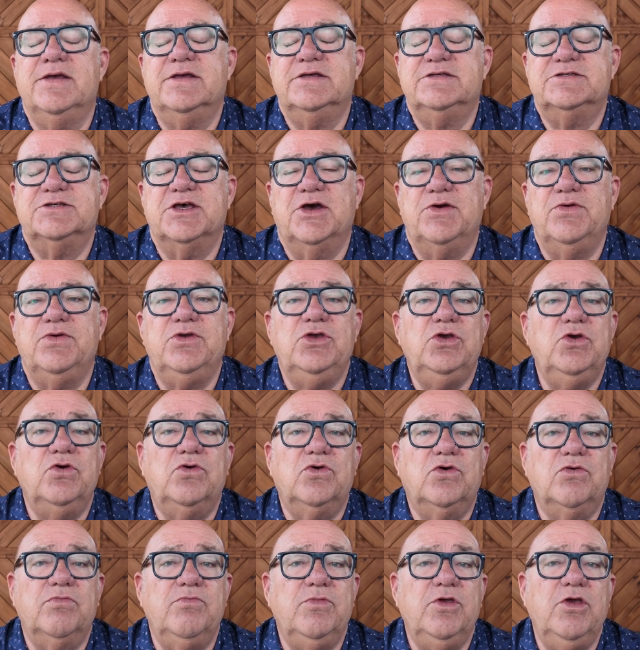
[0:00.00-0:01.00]
So you
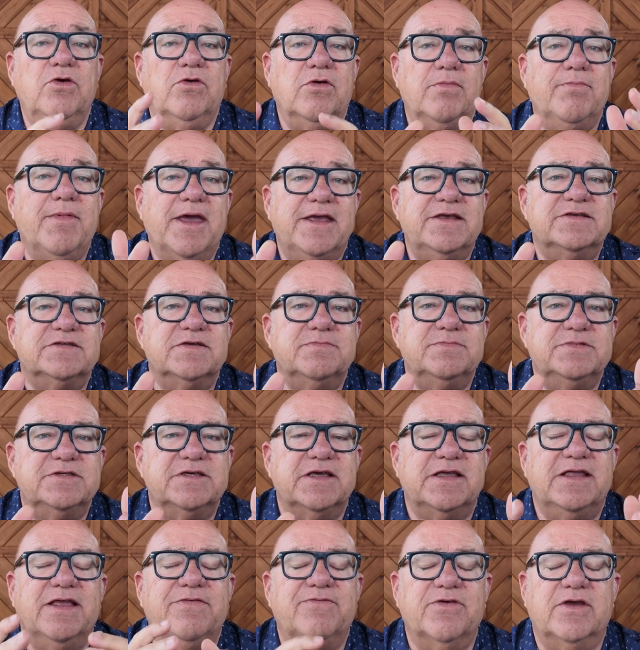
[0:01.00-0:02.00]
can make some
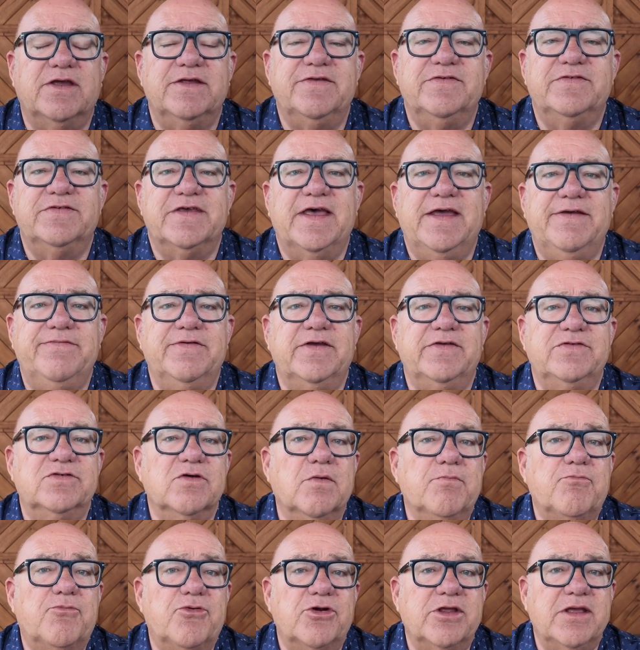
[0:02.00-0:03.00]
significant savings
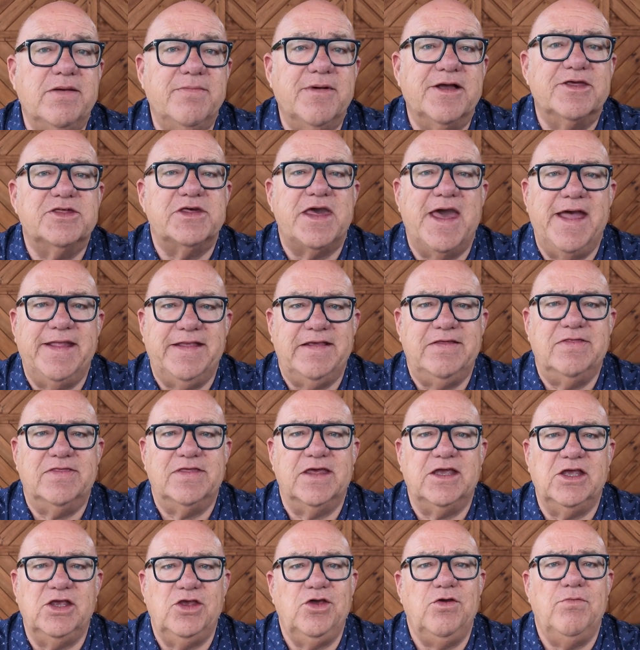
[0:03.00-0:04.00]
on pretty much
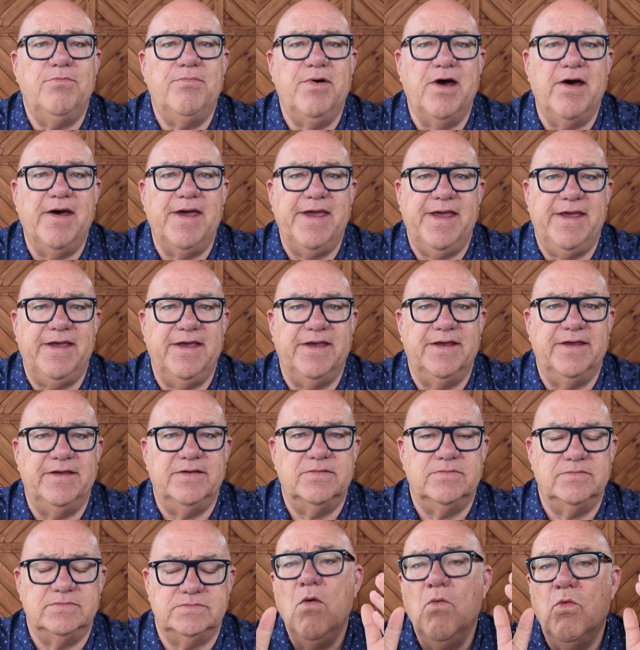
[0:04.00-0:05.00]
anything you buy here.
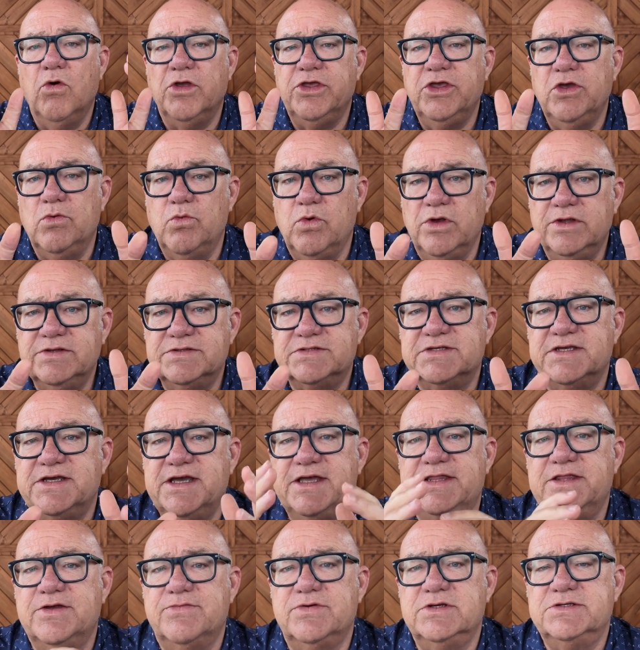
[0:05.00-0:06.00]
What you will see
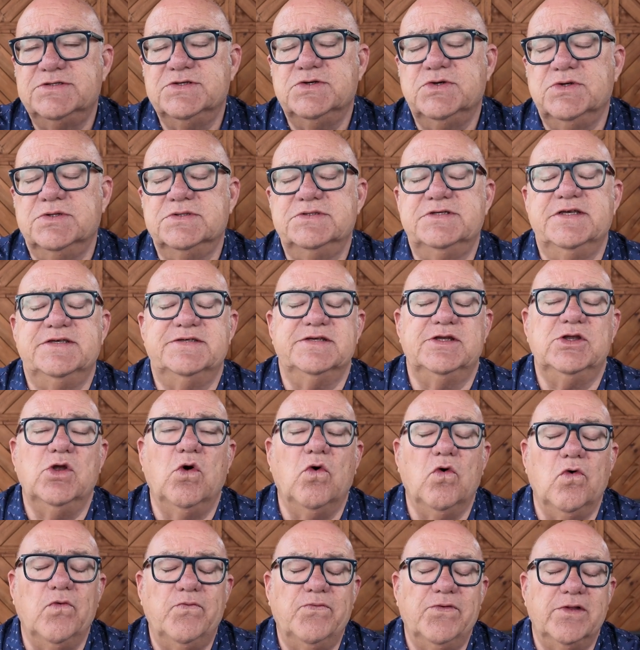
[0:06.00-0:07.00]
in the resorts is an
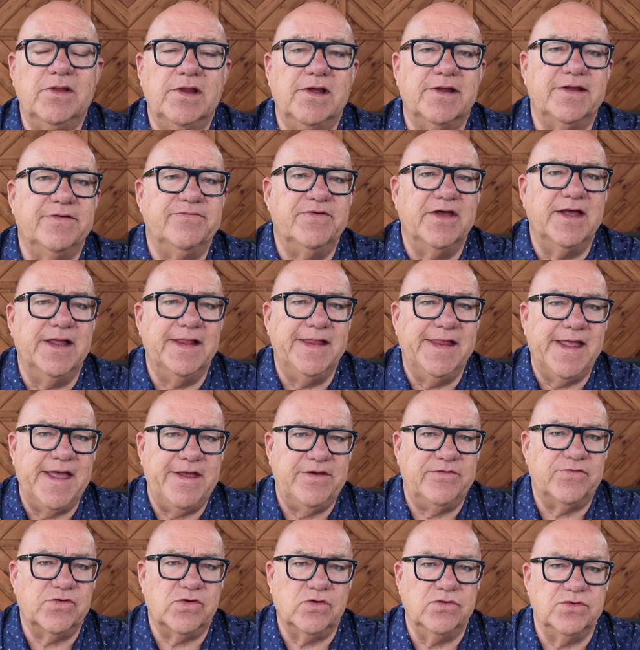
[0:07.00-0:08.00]
awful lot of
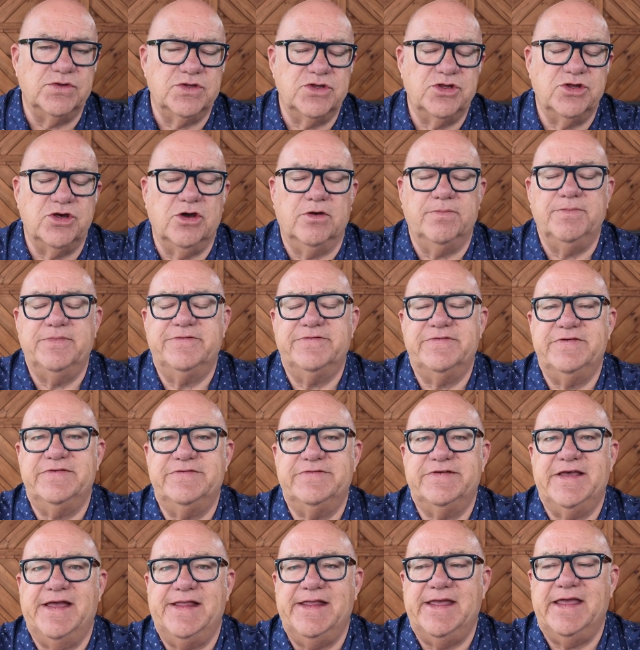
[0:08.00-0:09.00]
electrical shops
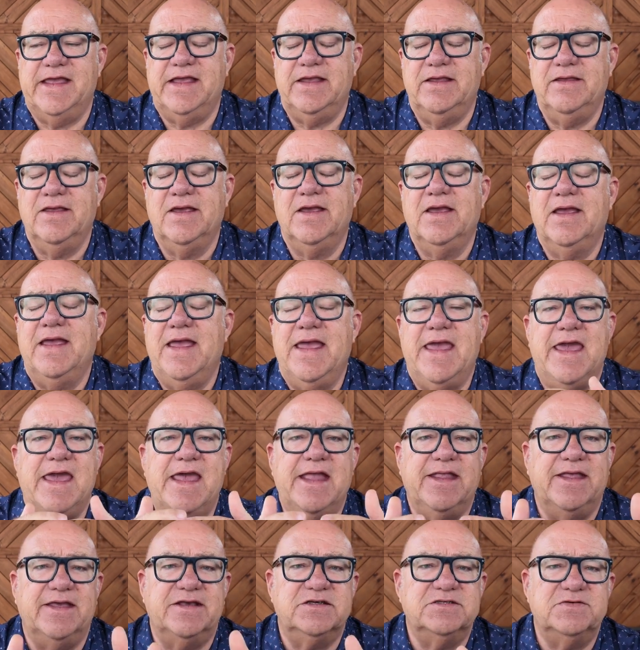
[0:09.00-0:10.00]
selling
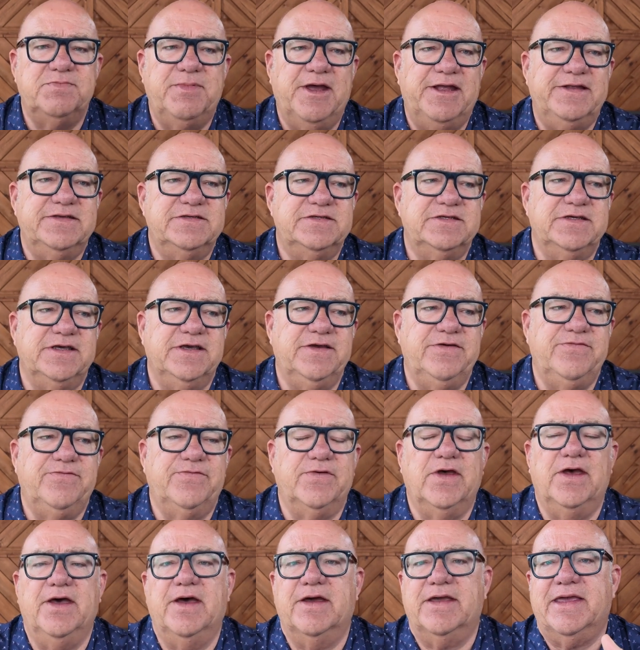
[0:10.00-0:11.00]
inexpensive
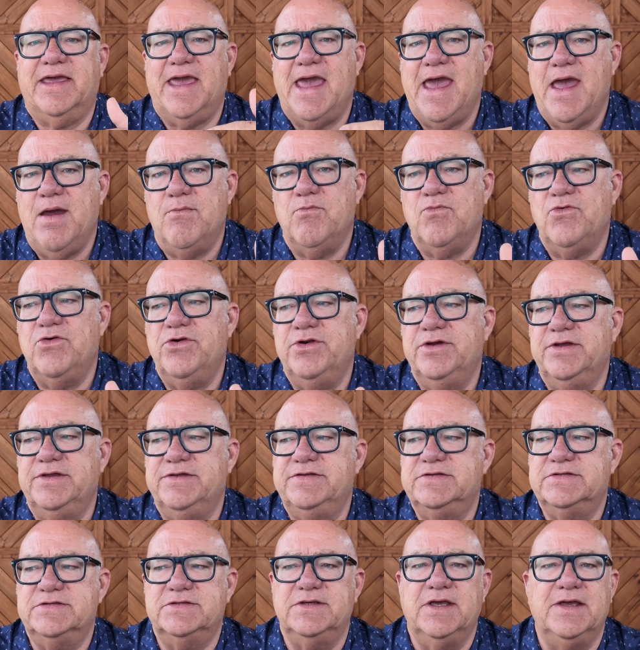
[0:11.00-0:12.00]

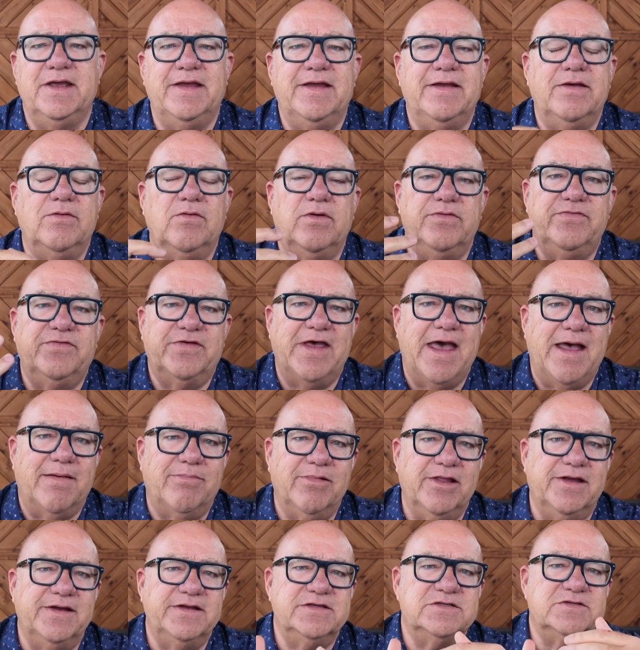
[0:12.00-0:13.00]
cameras,
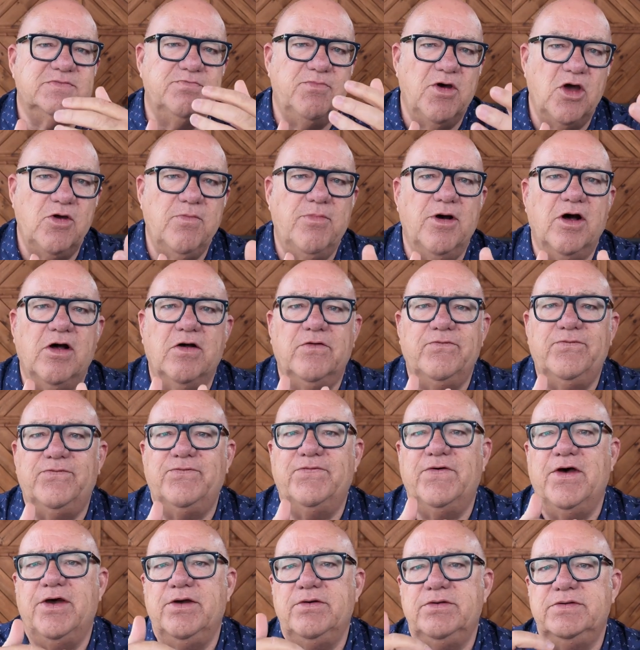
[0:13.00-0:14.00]
tablets, mobile
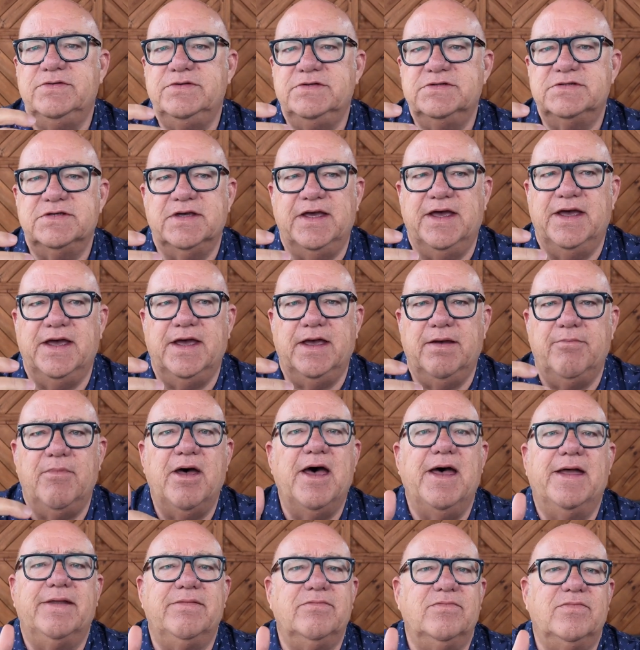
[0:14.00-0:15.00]
phones,
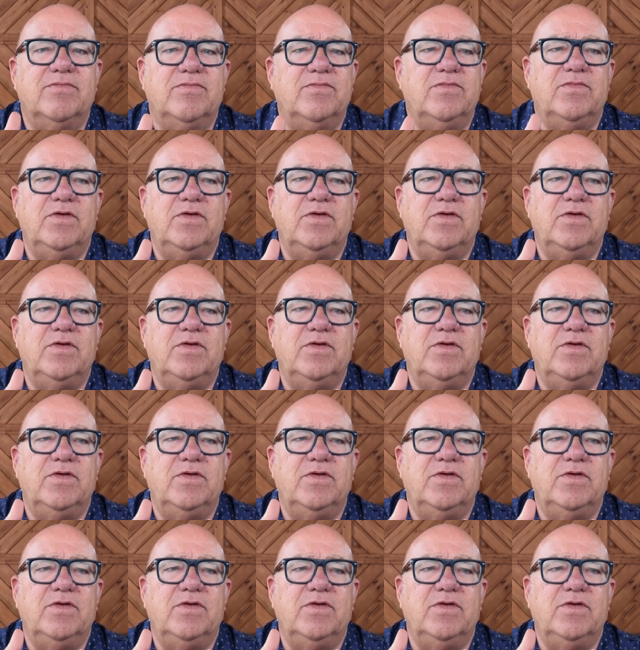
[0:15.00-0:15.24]
and